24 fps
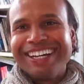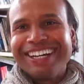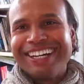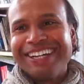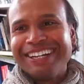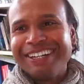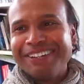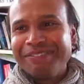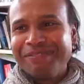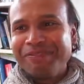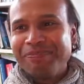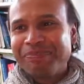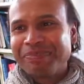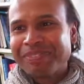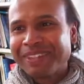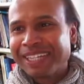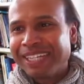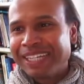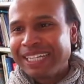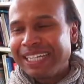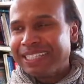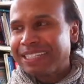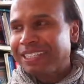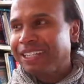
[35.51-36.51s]
Um,
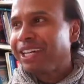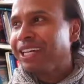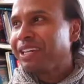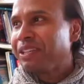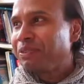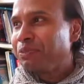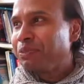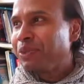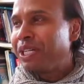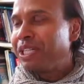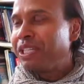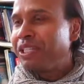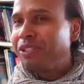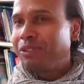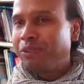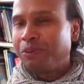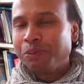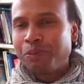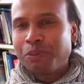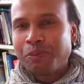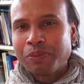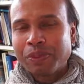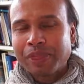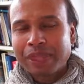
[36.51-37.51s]
it's like when you,
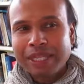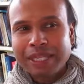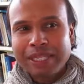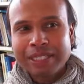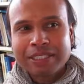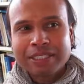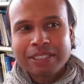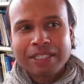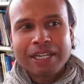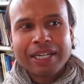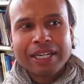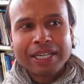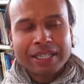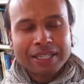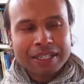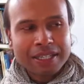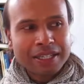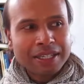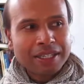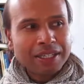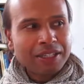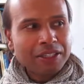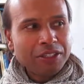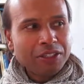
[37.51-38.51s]
it's
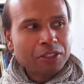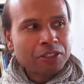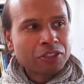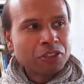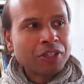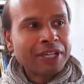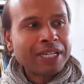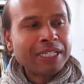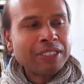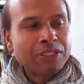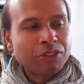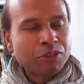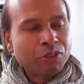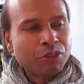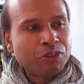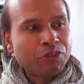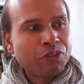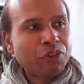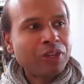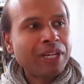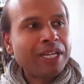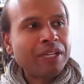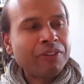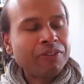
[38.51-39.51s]
like you're trying to
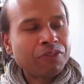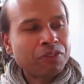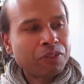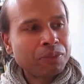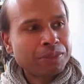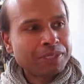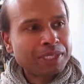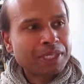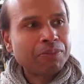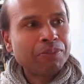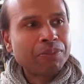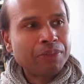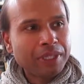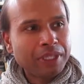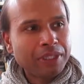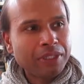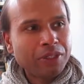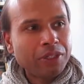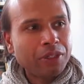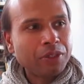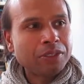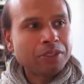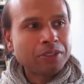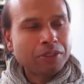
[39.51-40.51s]
refrain from something
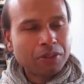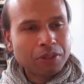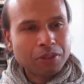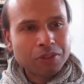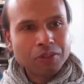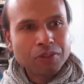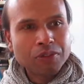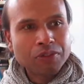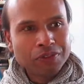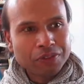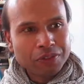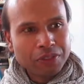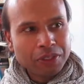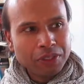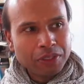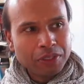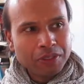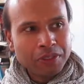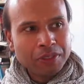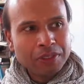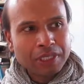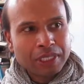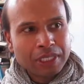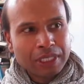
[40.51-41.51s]
you know is not good for
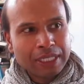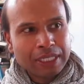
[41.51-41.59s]
you,